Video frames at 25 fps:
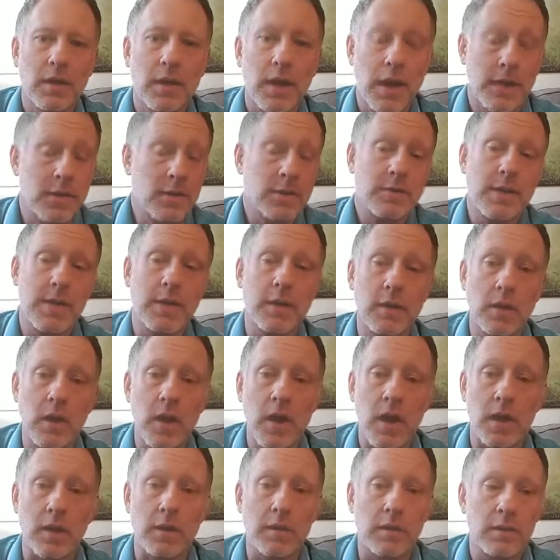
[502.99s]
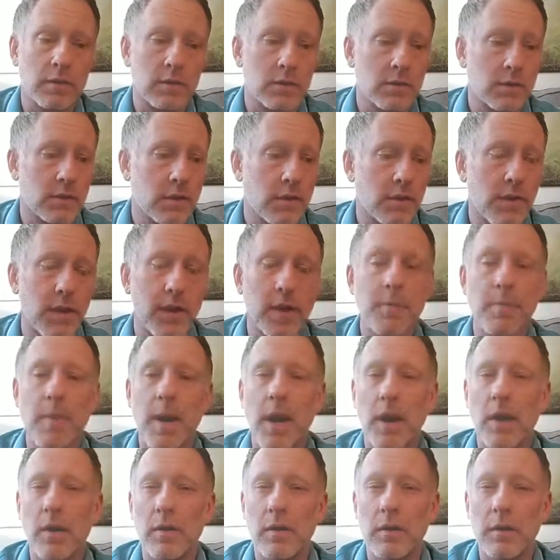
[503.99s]
And just take a look. Think
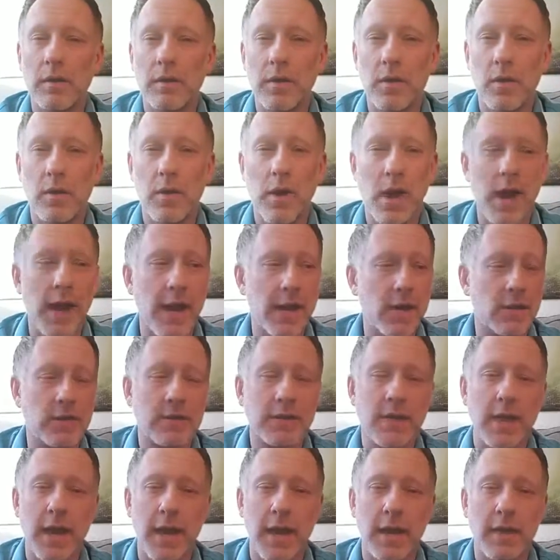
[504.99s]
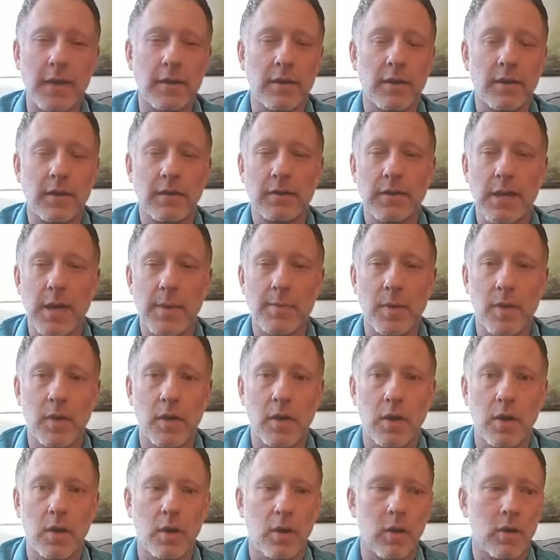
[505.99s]
about your 9 or 10 type of
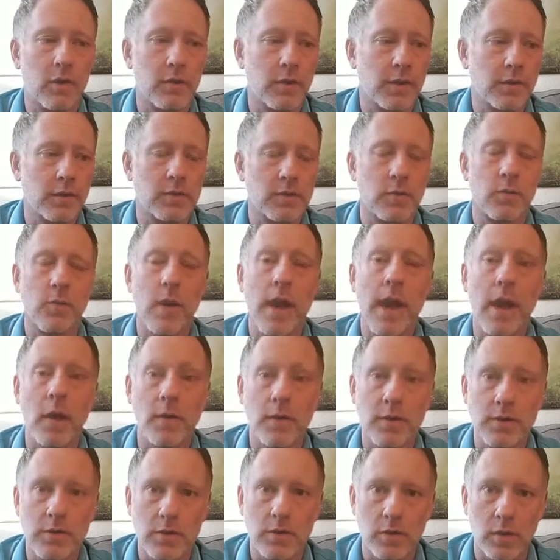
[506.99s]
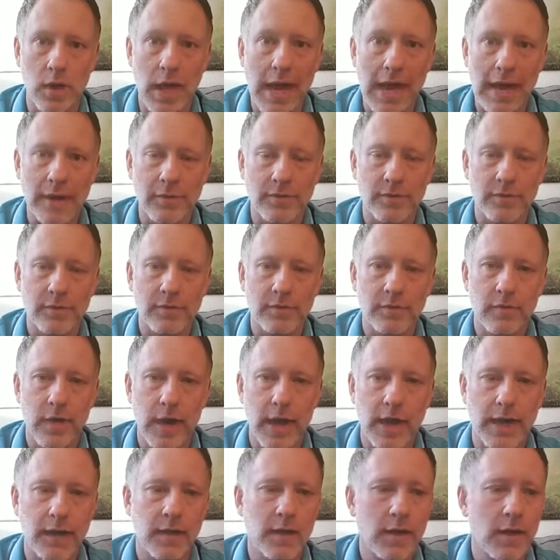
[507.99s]
girl that's around in your life,
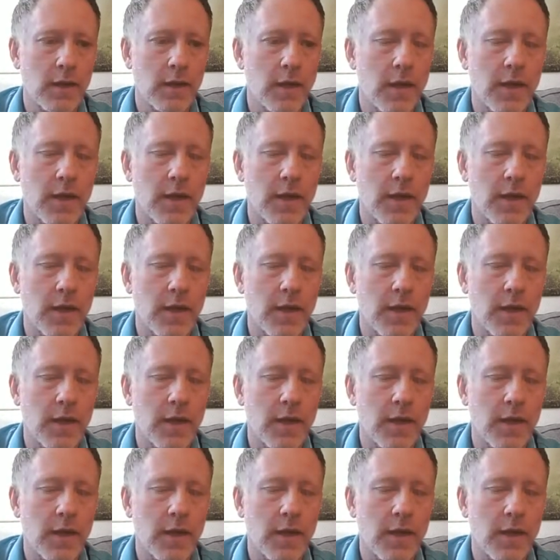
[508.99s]
right?